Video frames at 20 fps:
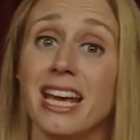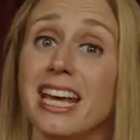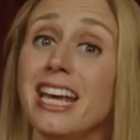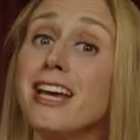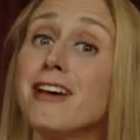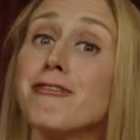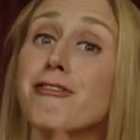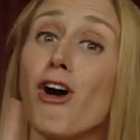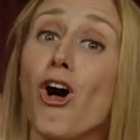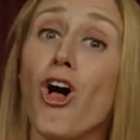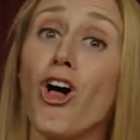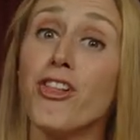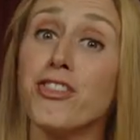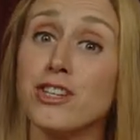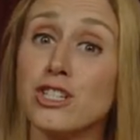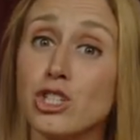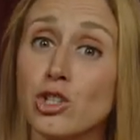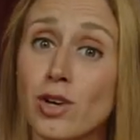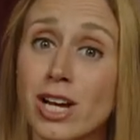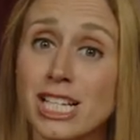If all
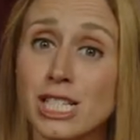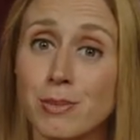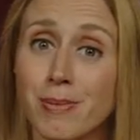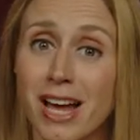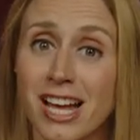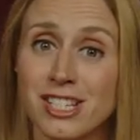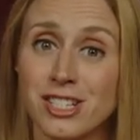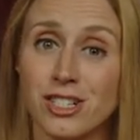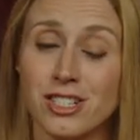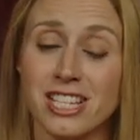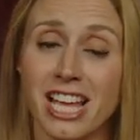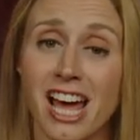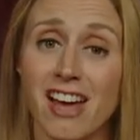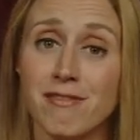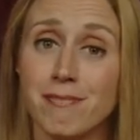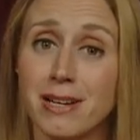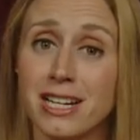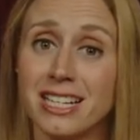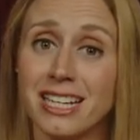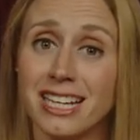the trespassers
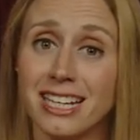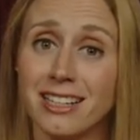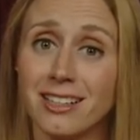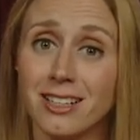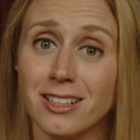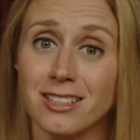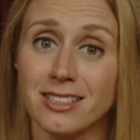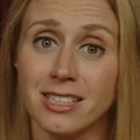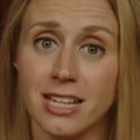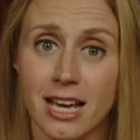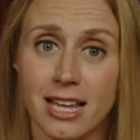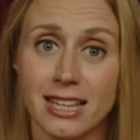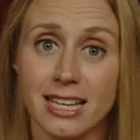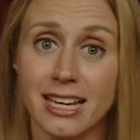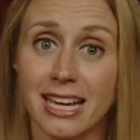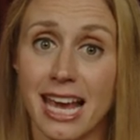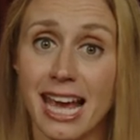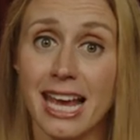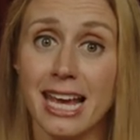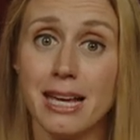have been killed, the
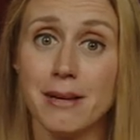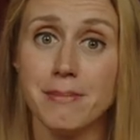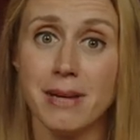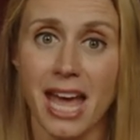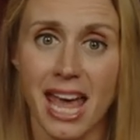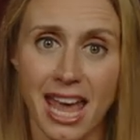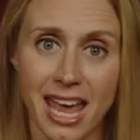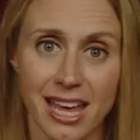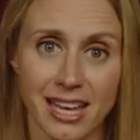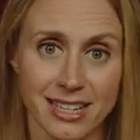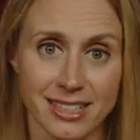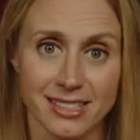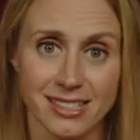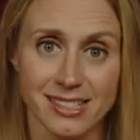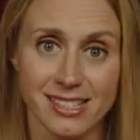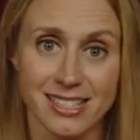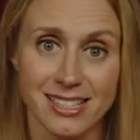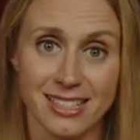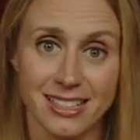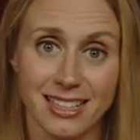game
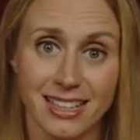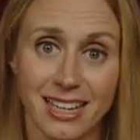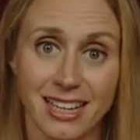ends.